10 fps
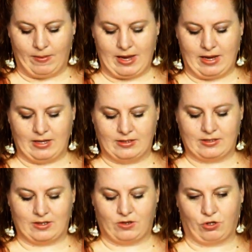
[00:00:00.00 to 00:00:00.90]

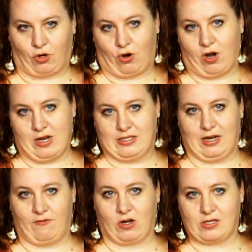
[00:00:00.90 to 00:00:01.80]
is the
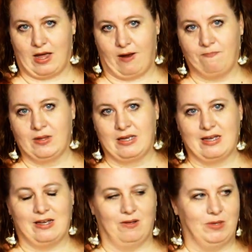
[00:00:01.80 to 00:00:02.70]
currency of our time.
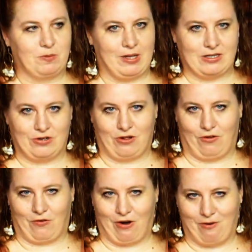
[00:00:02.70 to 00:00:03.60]
It's plastered all
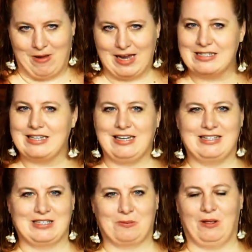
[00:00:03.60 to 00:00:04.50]
over our
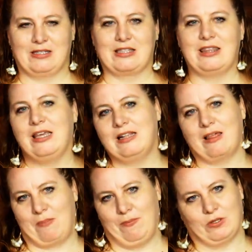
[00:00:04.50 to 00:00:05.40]
magazines. It's the thing
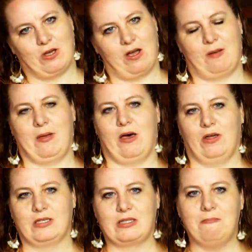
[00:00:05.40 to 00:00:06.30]
that people talk
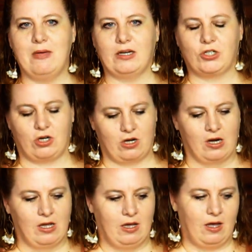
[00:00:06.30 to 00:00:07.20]
about. It's the measure,
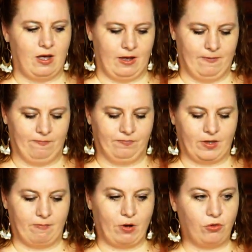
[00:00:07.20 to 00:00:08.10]

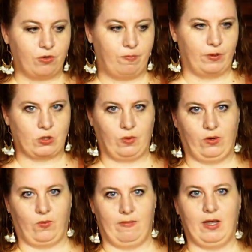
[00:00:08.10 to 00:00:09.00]
both
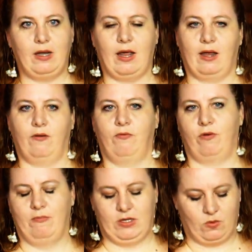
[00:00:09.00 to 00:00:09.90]
between women and
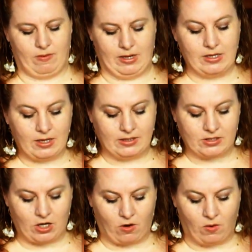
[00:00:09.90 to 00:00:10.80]
from men to women. And
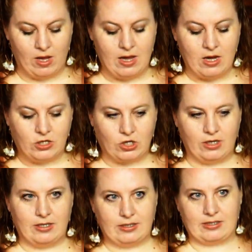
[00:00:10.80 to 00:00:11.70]
so
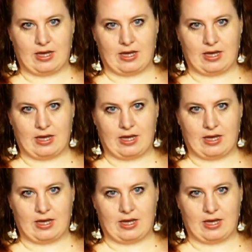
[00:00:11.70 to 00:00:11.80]
during this